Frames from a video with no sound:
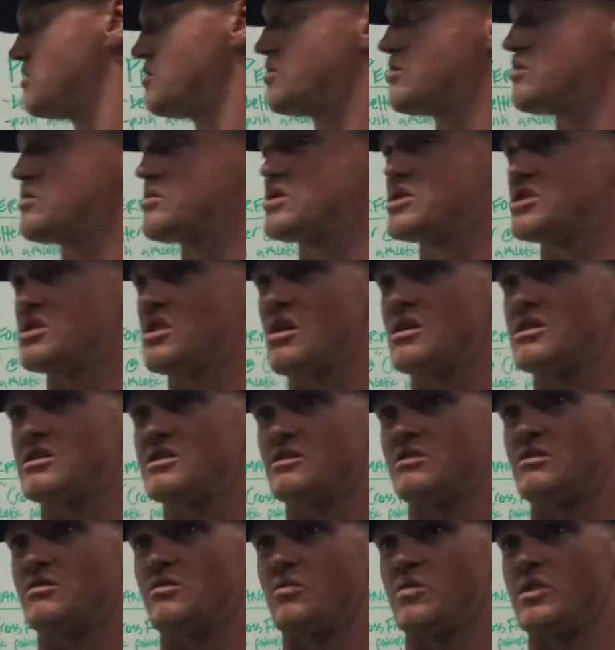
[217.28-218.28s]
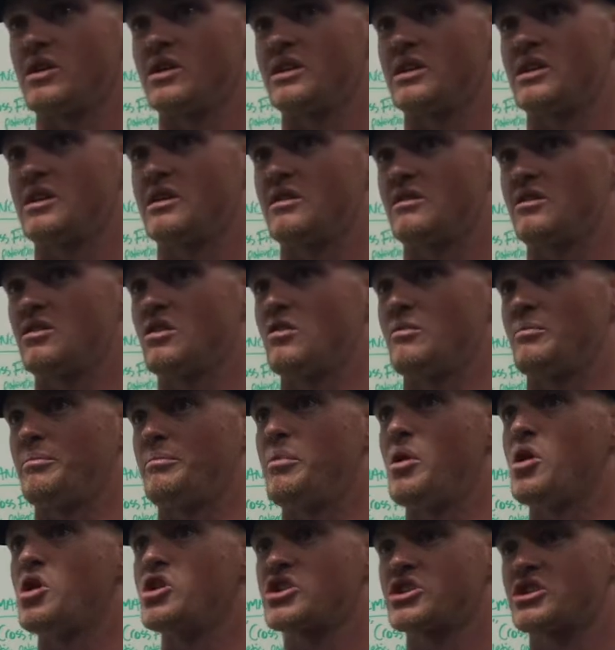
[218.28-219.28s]
you start to really
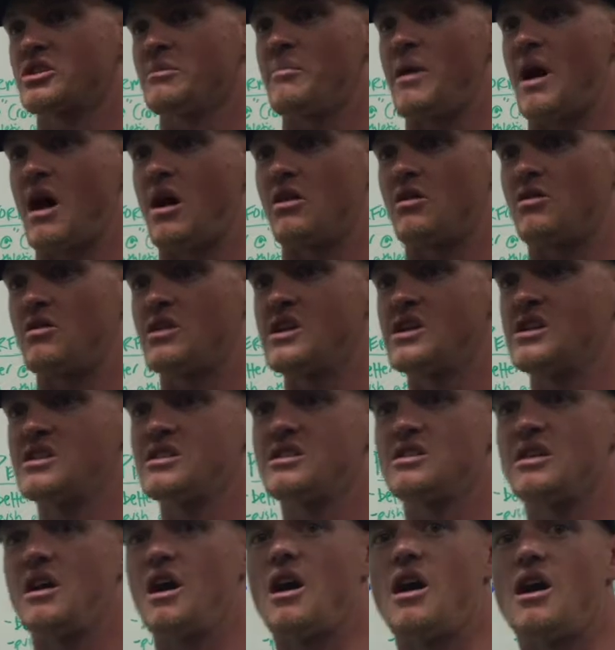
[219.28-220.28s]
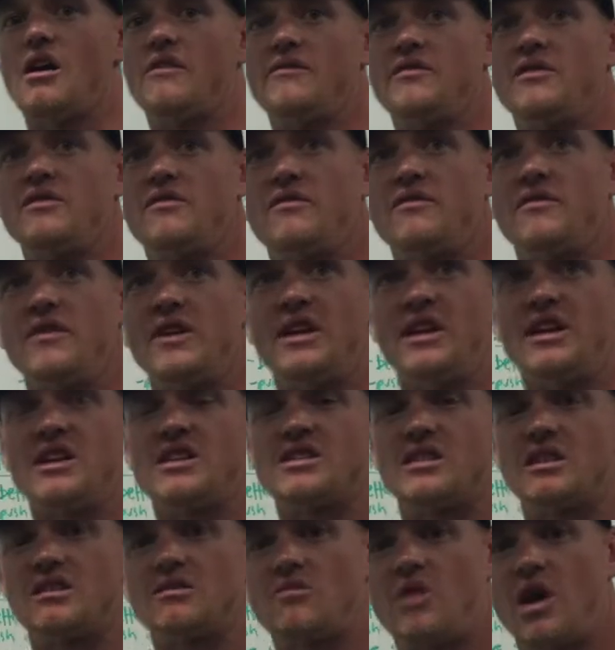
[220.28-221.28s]
push the boundaries of your
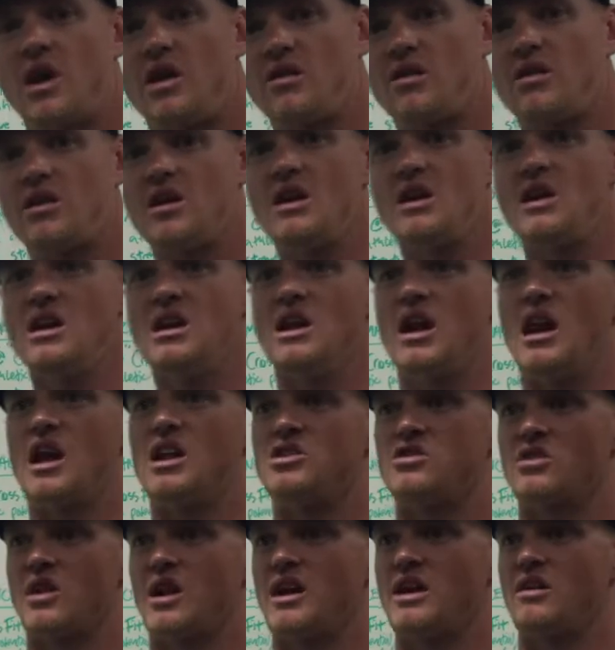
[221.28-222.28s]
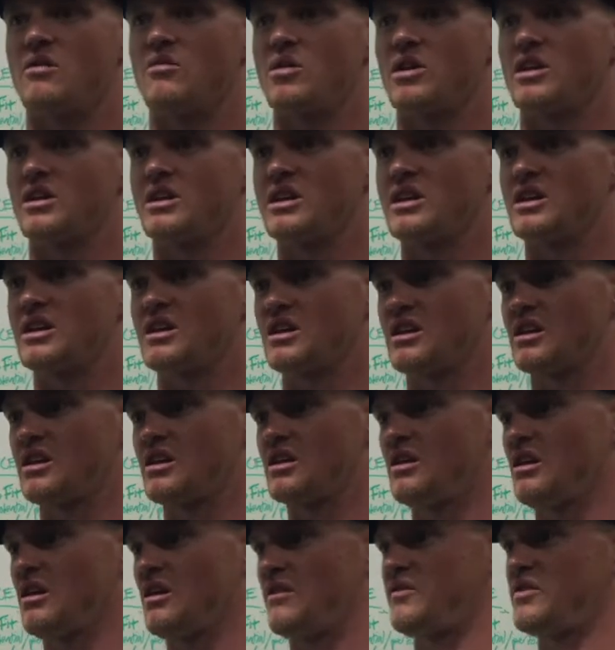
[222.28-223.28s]
fitness and try and really,
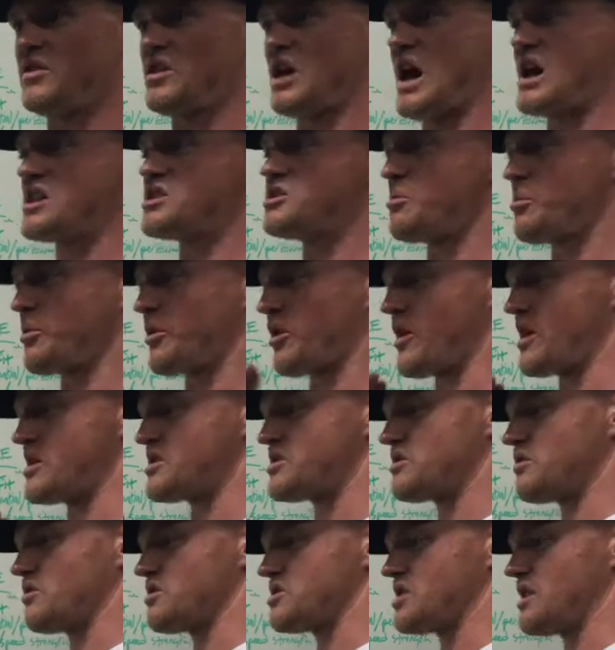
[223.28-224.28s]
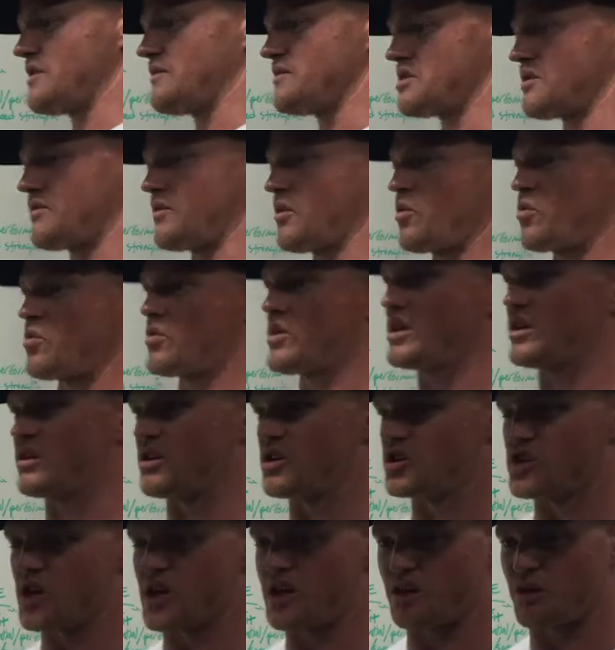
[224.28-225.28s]
as you progress through those levels, if you really
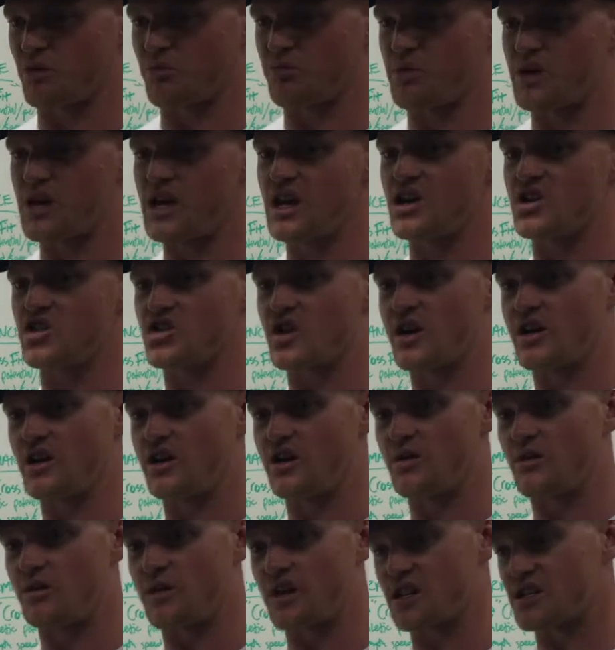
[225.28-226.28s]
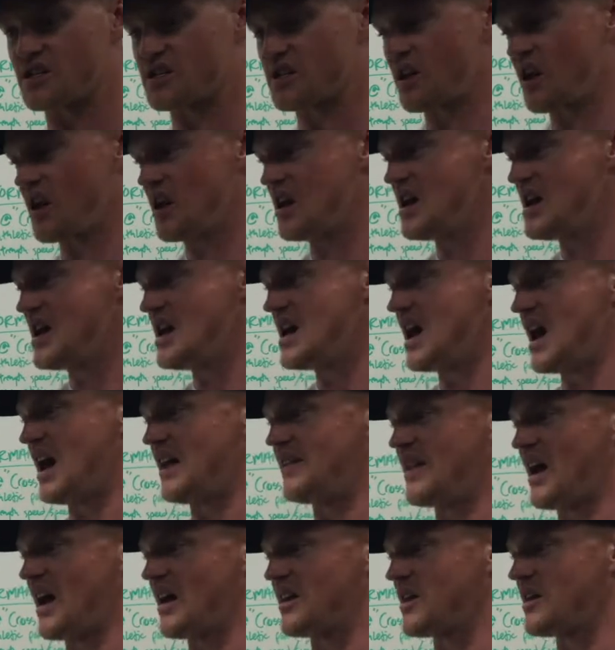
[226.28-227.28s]
are trying to compete, trying to do things
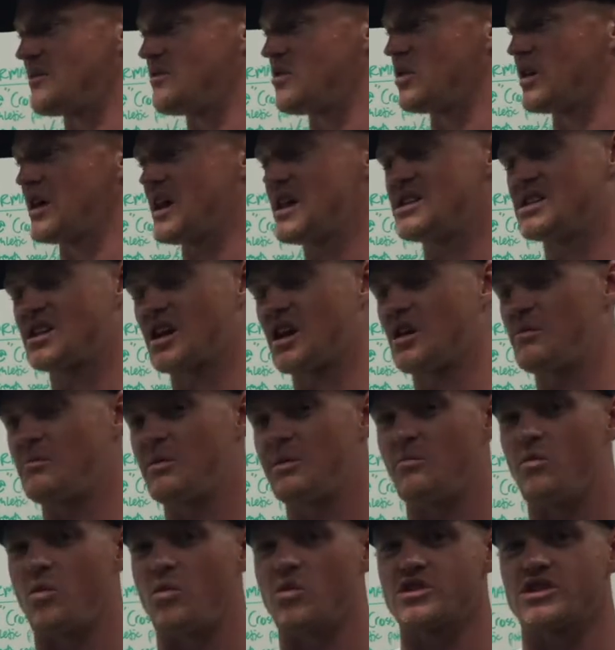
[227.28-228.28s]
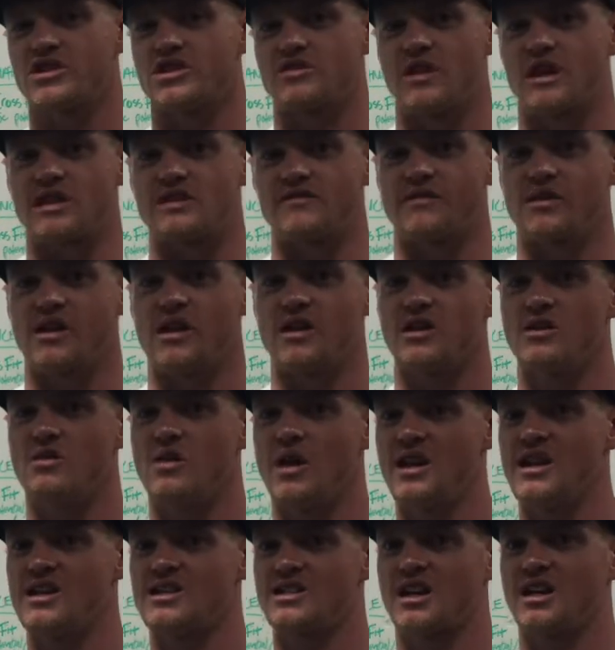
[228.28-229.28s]
in that level, it's going to be more stressful on you,
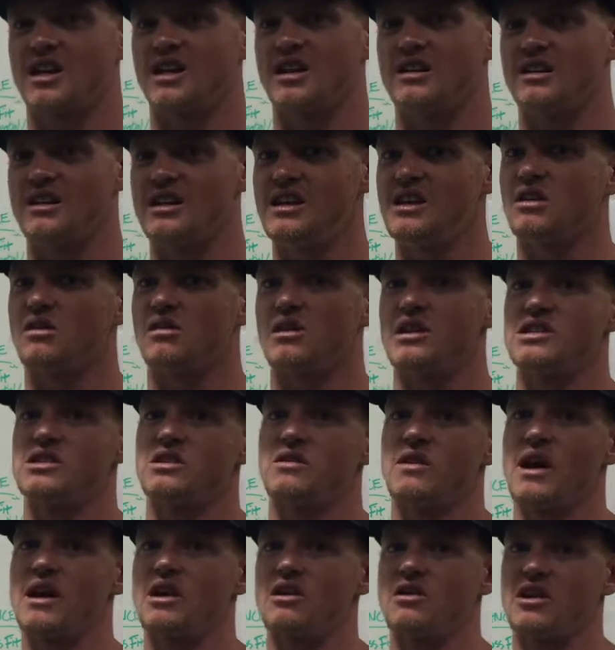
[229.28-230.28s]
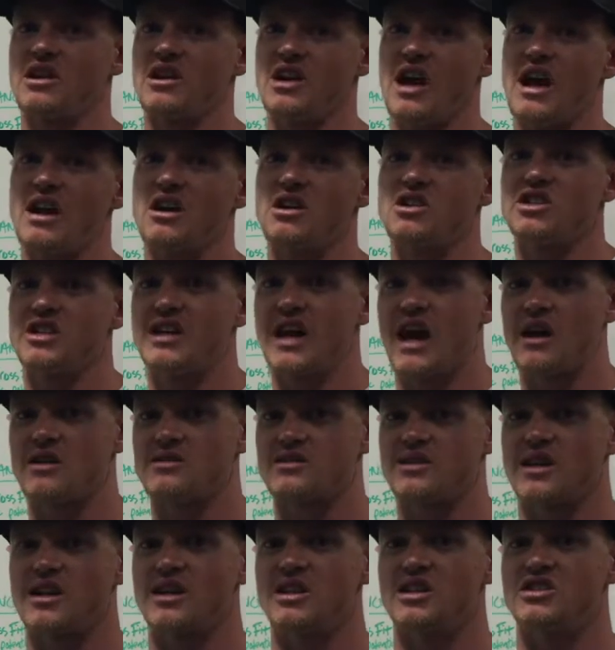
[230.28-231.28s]
and it's going to decrease your energy
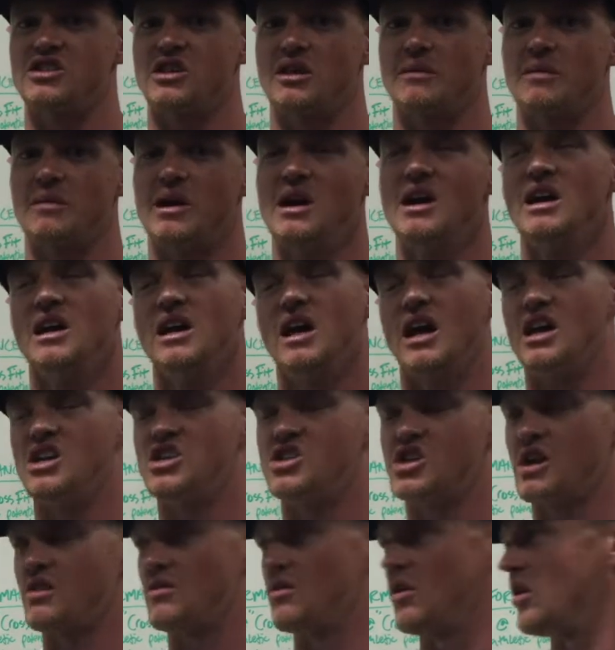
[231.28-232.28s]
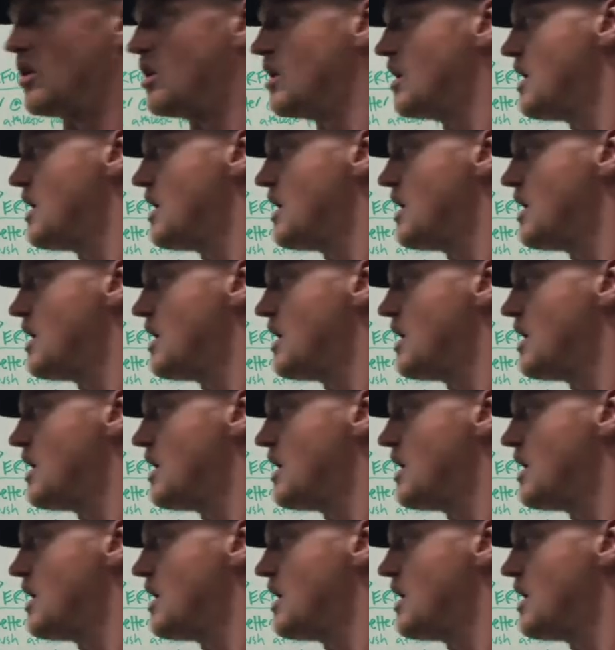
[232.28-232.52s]
outside of the gym in general.